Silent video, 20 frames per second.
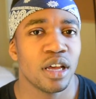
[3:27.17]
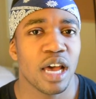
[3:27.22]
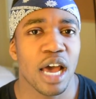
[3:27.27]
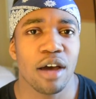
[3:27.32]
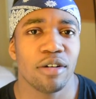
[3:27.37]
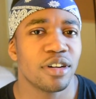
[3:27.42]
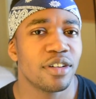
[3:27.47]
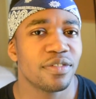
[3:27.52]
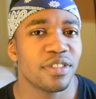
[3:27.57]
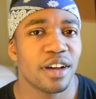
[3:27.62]
I
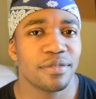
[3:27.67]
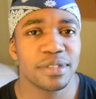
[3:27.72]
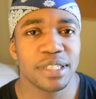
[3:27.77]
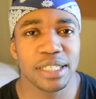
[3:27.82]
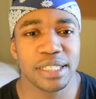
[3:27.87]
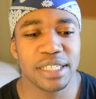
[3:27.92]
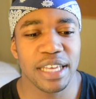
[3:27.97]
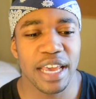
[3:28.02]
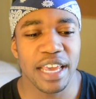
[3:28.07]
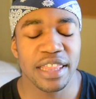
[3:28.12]
would have loved to
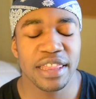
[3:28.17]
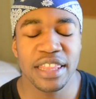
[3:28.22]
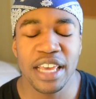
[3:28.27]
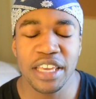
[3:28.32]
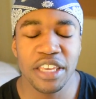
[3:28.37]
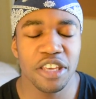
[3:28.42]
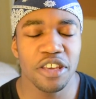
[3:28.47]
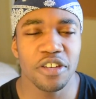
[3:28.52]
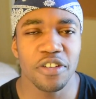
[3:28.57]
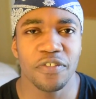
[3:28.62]
say
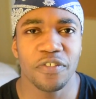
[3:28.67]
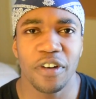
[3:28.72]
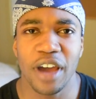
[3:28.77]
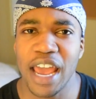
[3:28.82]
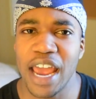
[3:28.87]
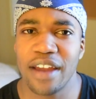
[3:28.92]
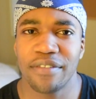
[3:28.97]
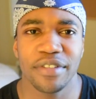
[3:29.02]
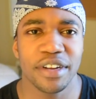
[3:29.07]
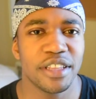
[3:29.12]
thank you for
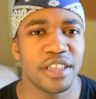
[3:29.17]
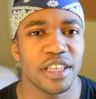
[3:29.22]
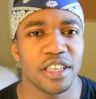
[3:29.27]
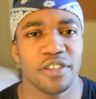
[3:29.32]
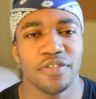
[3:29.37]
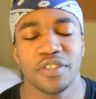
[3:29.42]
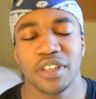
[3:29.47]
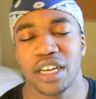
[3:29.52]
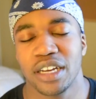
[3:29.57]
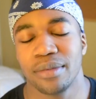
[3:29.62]
everything
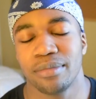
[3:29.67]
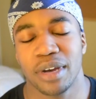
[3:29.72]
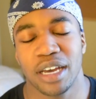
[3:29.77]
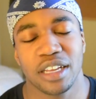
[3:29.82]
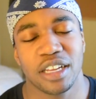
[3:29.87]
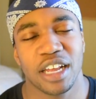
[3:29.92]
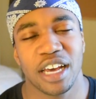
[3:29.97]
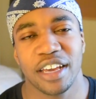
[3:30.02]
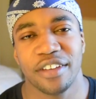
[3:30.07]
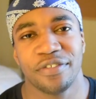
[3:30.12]
you've done in my
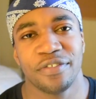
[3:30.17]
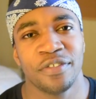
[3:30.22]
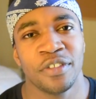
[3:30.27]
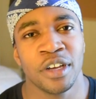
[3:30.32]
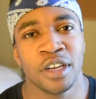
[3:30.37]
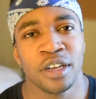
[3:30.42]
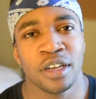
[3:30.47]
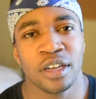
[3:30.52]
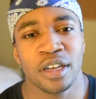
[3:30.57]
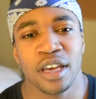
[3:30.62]
life.
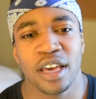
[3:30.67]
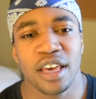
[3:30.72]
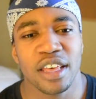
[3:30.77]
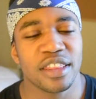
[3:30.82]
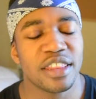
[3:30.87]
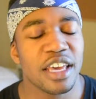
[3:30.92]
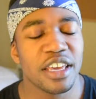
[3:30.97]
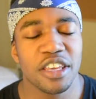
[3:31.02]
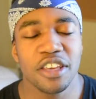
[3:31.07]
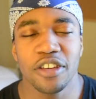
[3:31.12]

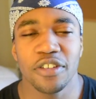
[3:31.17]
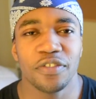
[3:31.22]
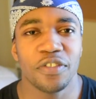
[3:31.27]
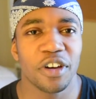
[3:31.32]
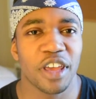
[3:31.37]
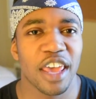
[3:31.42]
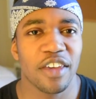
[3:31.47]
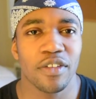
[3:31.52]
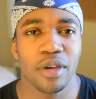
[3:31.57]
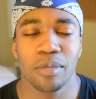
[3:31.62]
Thank you for
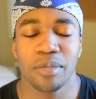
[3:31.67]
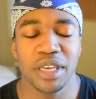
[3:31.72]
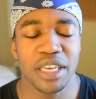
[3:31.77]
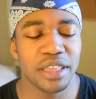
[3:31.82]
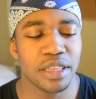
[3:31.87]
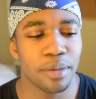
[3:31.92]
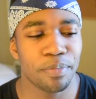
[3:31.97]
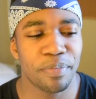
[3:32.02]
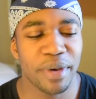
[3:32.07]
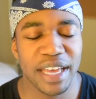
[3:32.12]
giving me
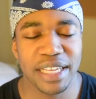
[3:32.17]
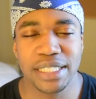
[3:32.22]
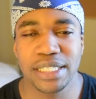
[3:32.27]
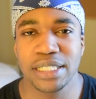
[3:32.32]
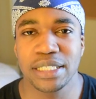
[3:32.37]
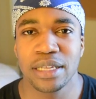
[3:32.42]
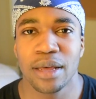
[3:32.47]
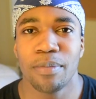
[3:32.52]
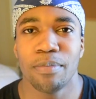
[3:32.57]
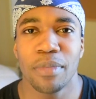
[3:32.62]
the
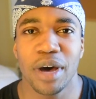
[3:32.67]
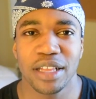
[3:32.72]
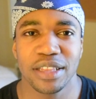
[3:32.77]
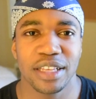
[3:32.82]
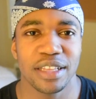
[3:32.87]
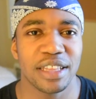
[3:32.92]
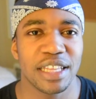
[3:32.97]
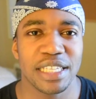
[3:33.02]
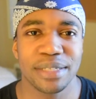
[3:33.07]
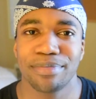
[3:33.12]
best
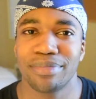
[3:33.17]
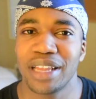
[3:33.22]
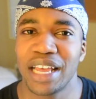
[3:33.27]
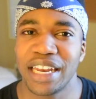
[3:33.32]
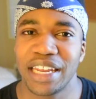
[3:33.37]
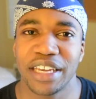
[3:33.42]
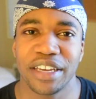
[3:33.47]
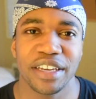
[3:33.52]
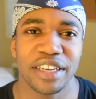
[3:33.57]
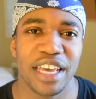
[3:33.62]
mother this
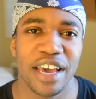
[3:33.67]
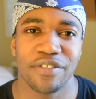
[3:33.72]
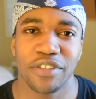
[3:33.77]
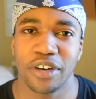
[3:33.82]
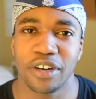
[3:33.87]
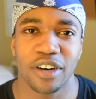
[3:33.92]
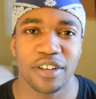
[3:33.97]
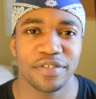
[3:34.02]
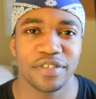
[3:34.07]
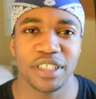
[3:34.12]
planet could ever
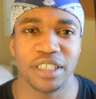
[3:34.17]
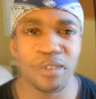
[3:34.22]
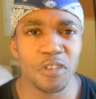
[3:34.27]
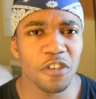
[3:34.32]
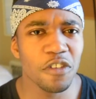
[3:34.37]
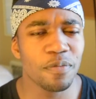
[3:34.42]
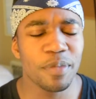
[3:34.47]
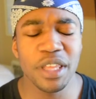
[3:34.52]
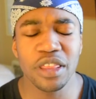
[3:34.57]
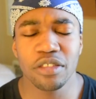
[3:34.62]
offer.
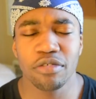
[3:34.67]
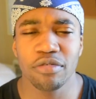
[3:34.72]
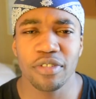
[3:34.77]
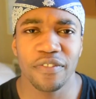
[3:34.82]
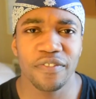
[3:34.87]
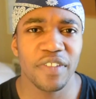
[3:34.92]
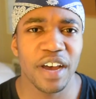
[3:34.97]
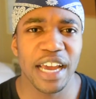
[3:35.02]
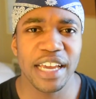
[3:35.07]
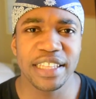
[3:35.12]
You've been through a
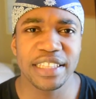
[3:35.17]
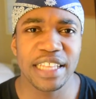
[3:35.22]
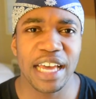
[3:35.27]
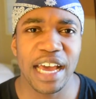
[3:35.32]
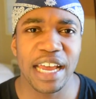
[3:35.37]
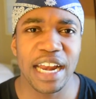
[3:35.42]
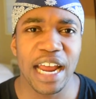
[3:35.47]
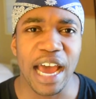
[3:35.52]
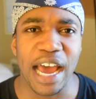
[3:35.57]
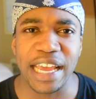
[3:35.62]
fight
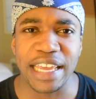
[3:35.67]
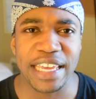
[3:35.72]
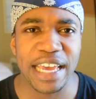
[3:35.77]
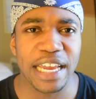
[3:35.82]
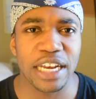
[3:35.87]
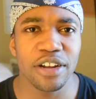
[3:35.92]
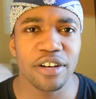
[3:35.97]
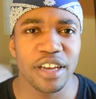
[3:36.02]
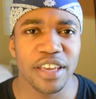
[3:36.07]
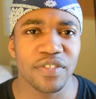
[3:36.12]
that I
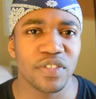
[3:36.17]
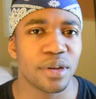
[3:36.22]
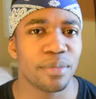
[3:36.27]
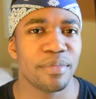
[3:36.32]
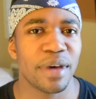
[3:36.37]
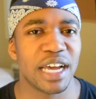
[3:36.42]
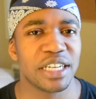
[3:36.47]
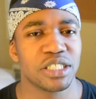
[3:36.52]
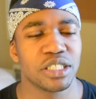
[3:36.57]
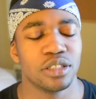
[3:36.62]
cannot even
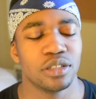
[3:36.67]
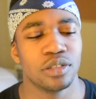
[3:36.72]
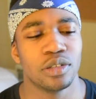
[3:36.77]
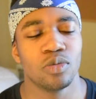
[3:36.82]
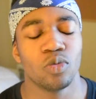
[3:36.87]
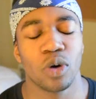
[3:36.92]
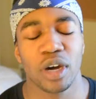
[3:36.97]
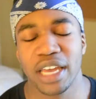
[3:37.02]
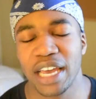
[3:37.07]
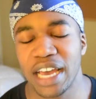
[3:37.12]
imagine
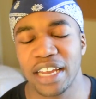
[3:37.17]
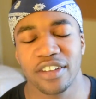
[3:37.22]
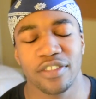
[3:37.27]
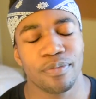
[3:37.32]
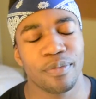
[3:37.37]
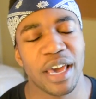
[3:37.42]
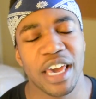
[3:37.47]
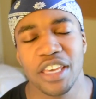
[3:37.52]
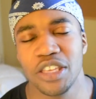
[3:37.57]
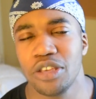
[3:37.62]
what kind
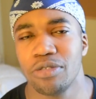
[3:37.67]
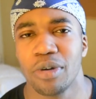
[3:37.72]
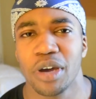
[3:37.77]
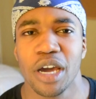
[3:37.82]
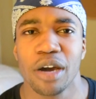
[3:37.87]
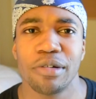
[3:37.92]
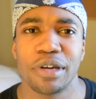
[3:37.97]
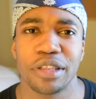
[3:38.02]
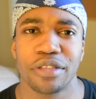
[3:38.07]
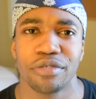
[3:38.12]
of pain you are
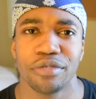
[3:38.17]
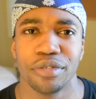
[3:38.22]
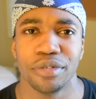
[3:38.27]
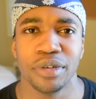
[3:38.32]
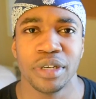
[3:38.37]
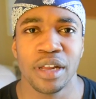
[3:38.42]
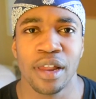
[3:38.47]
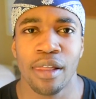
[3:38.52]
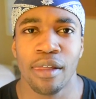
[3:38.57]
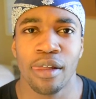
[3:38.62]
going
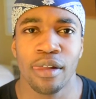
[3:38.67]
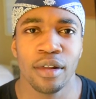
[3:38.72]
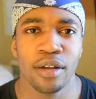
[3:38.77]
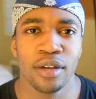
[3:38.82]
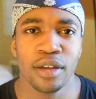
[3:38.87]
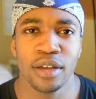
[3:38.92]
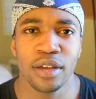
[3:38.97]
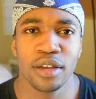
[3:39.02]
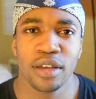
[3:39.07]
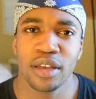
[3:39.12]
through.
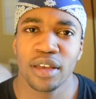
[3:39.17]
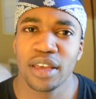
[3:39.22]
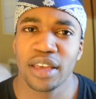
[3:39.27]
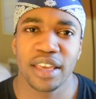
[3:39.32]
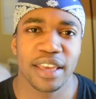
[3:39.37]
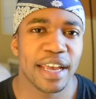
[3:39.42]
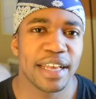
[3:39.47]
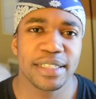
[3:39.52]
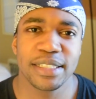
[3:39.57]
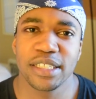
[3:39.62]

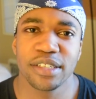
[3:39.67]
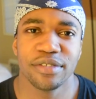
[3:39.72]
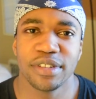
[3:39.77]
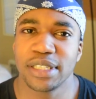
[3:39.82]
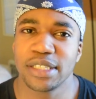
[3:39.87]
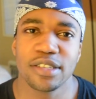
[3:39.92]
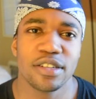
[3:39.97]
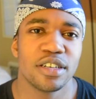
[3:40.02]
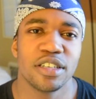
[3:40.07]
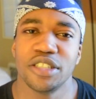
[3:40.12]
Cancer
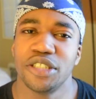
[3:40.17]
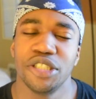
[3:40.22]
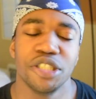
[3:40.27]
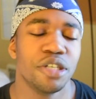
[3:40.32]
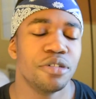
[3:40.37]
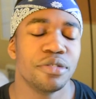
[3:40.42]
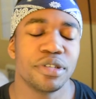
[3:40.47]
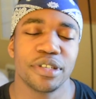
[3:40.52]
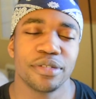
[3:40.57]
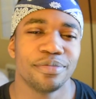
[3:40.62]
is not a
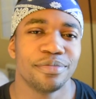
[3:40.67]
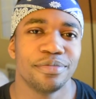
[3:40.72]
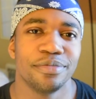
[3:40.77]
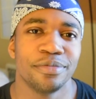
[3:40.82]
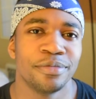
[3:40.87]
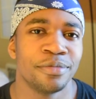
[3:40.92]
joke.